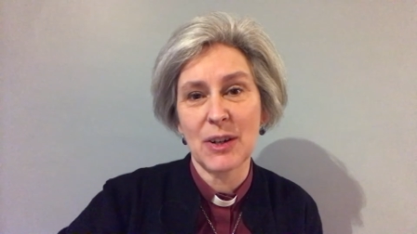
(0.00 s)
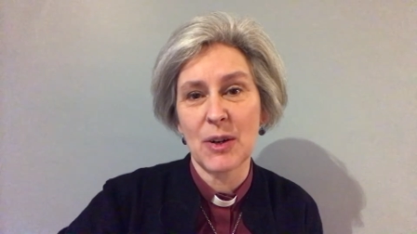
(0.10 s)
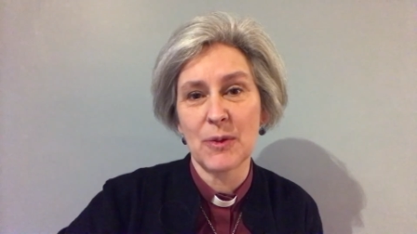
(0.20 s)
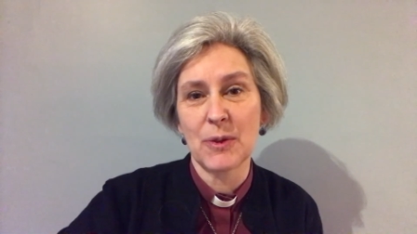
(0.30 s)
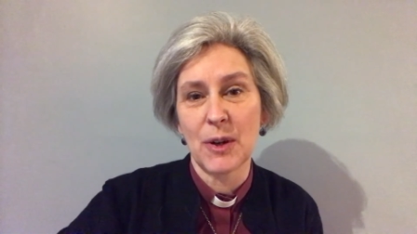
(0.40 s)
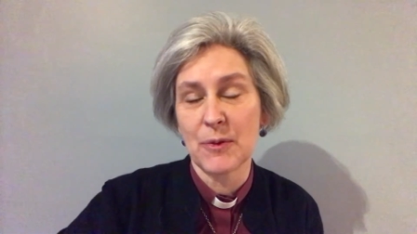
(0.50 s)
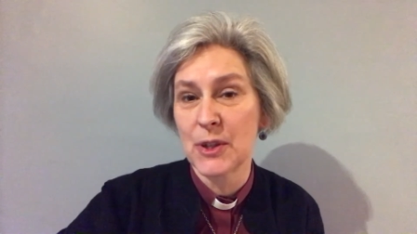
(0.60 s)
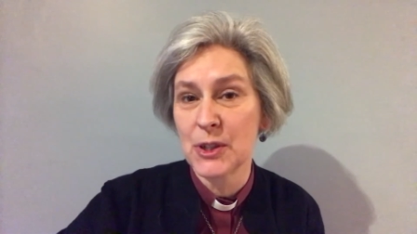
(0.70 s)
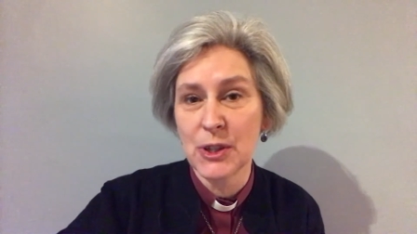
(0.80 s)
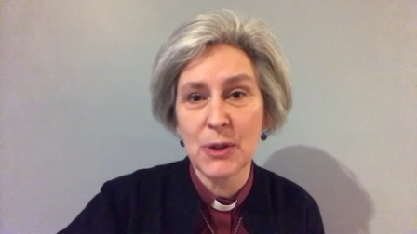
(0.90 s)
of
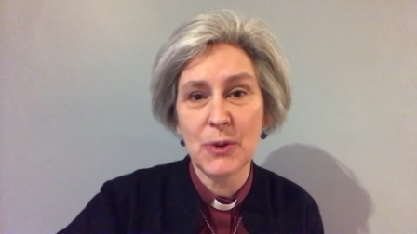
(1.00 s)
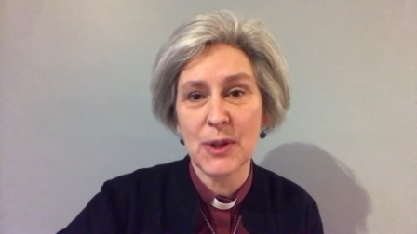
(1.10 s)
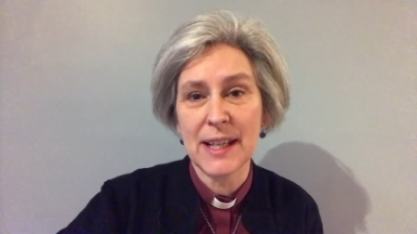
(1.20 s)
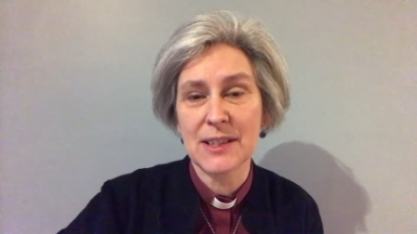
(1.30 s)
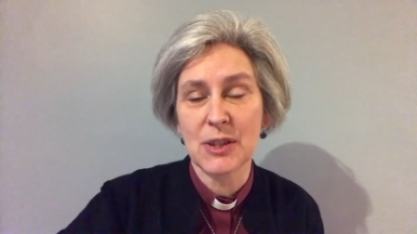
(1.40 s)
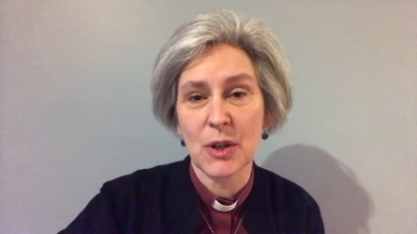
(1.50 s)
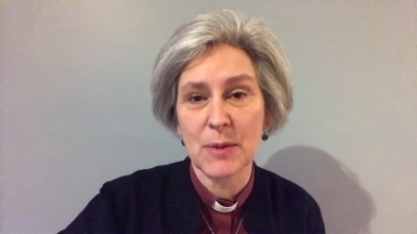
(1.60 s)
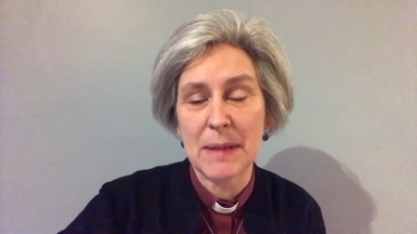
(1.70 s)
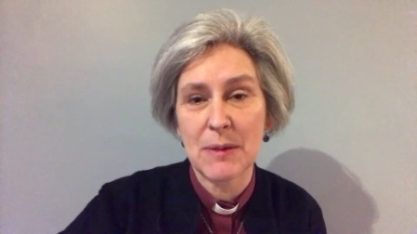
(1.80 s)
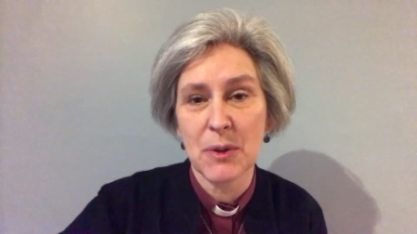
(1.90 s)
the new things
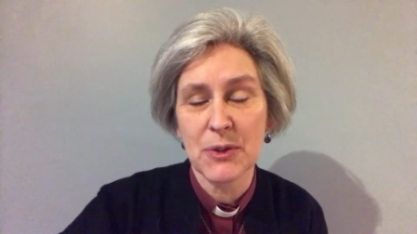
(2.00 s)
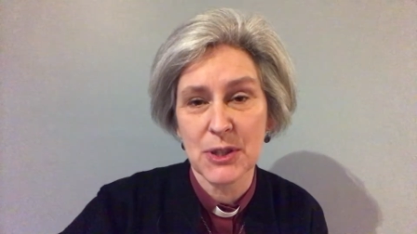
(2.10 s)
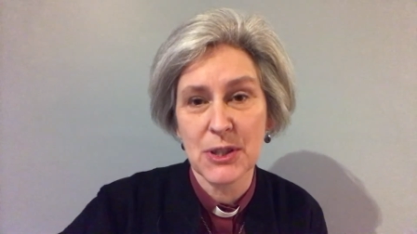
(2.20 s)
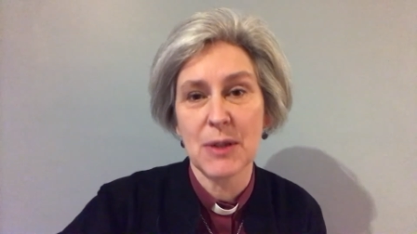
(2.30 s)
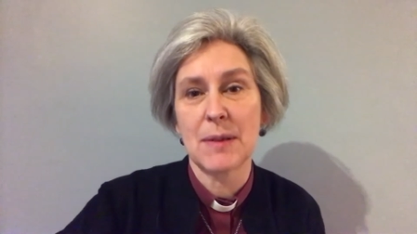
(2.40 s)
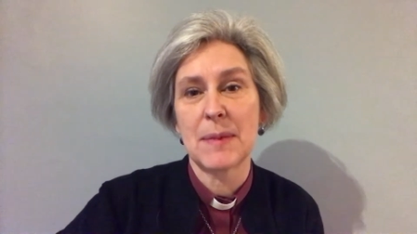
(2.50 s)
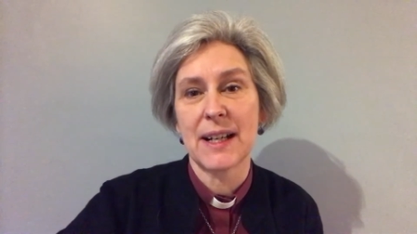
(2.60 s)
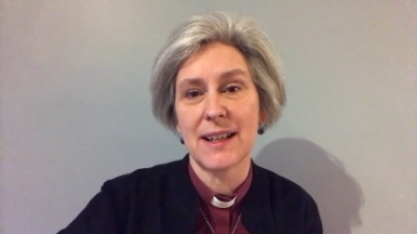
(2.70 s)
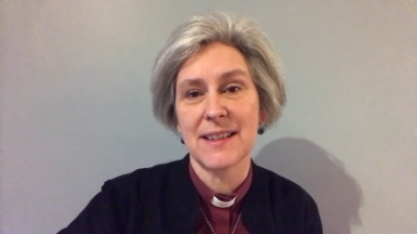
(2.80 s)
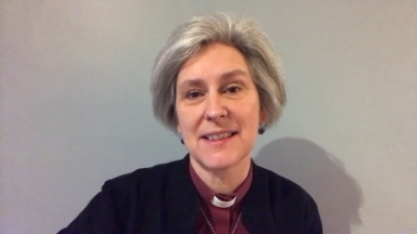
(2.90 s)
God may want to do
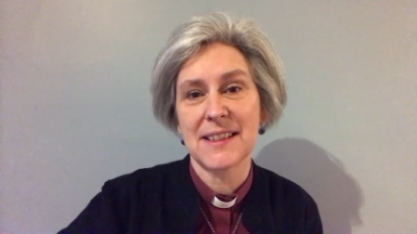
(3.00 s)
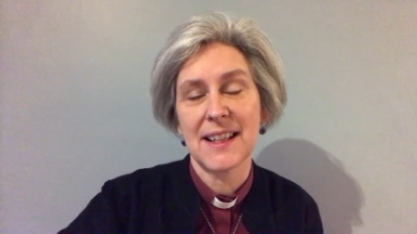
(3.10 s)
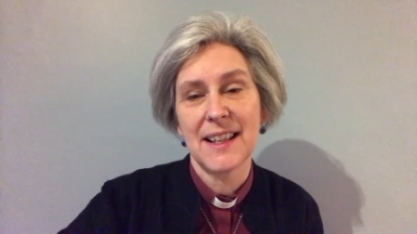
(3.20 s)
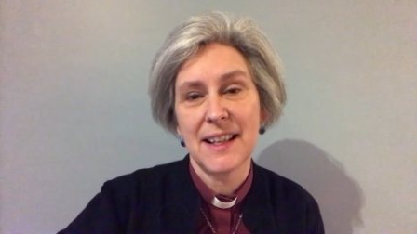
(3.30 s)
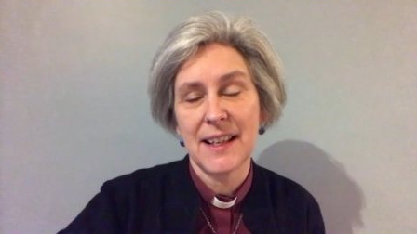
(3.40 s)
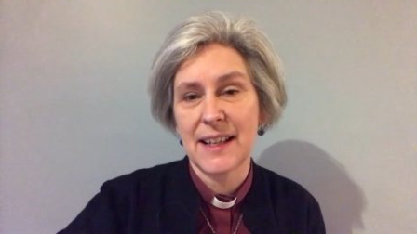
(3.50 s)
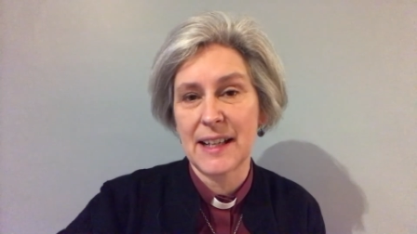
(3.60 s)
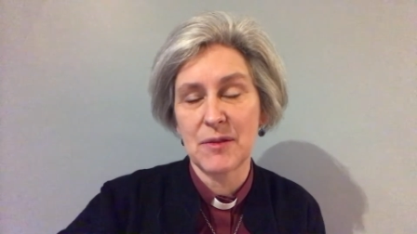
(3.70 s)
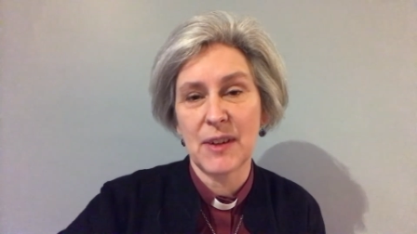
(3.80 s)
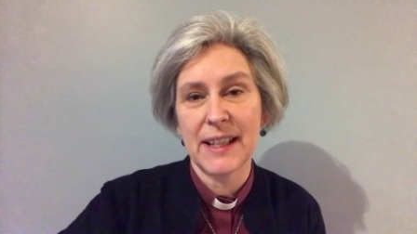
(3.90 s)
among us,
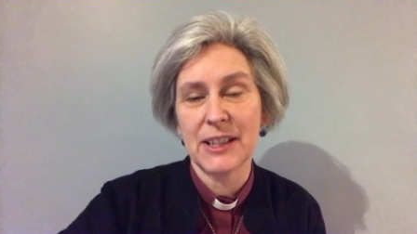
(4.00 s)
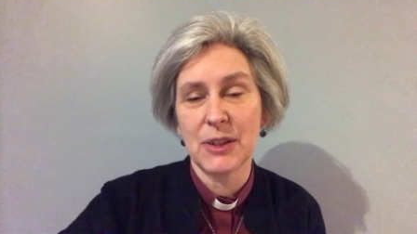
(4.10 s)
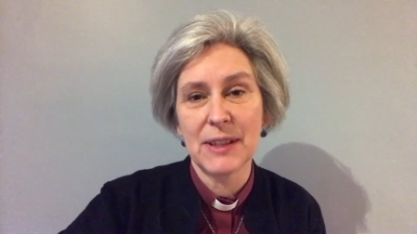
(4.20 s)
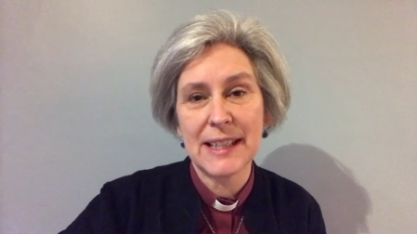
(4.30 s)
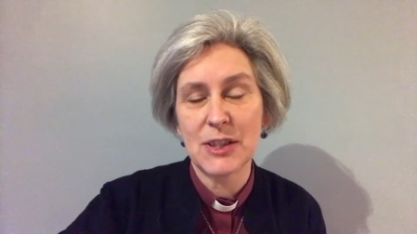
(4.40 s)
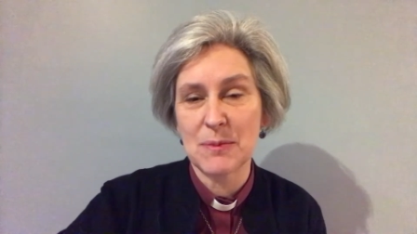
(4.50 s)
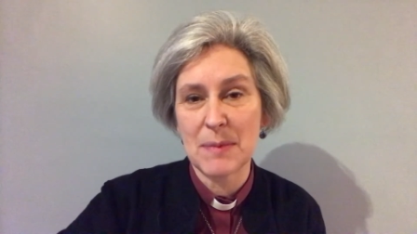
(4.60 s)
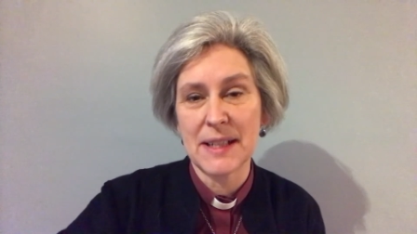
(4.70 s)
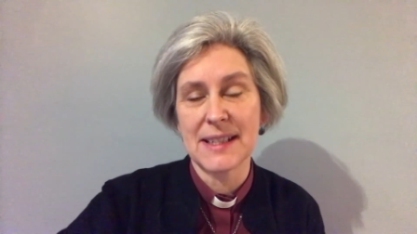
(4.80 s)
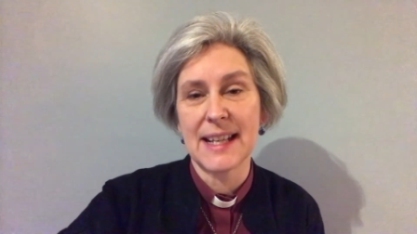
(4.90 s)
I invite you each
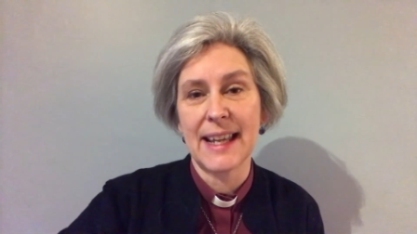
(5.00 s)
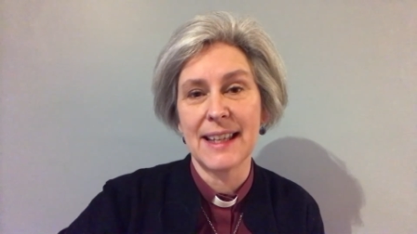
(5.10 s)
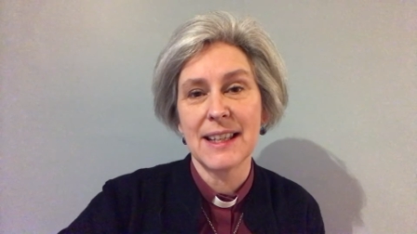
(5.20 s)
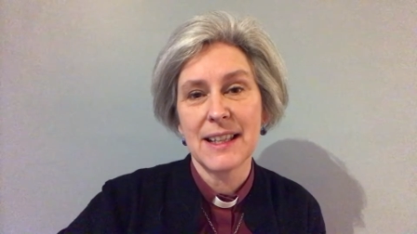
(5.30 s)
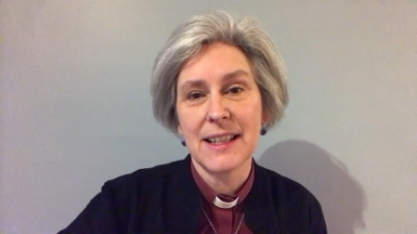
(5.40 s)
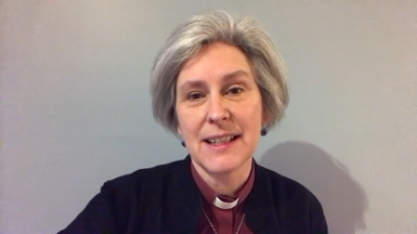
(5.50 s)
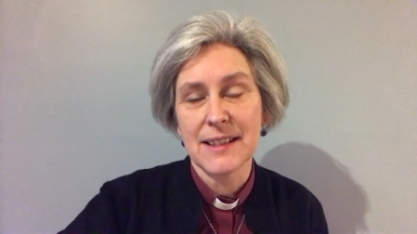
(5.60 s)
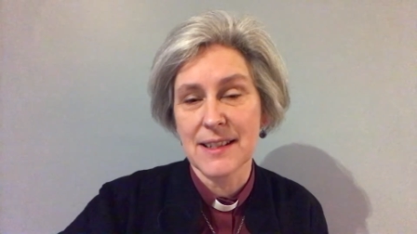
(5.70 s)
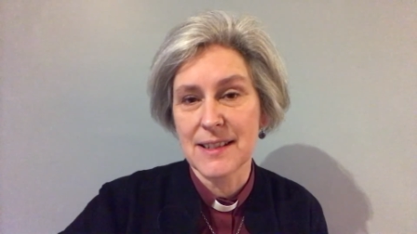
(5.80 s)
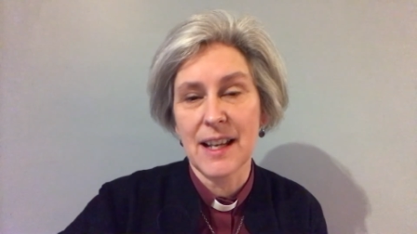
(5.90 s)
Monday
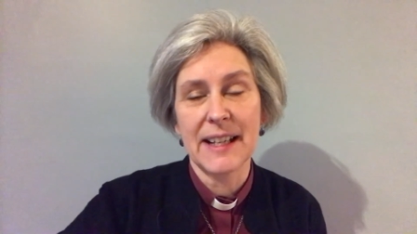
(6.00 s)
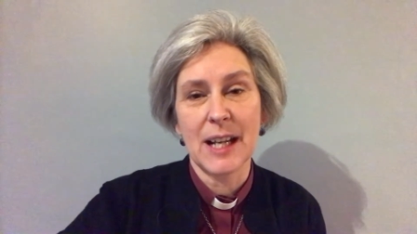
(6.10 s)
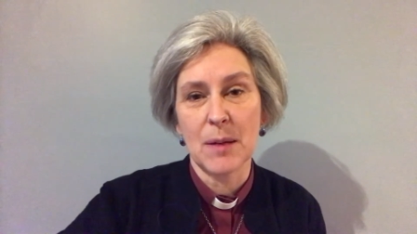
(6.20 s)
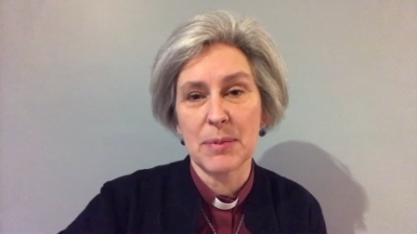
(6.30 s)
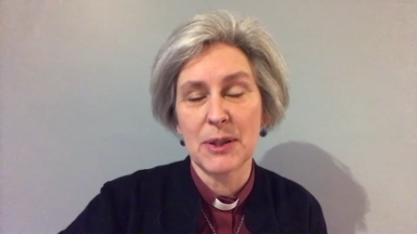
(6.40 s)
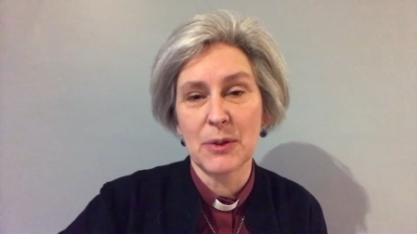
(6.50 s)
to sign up.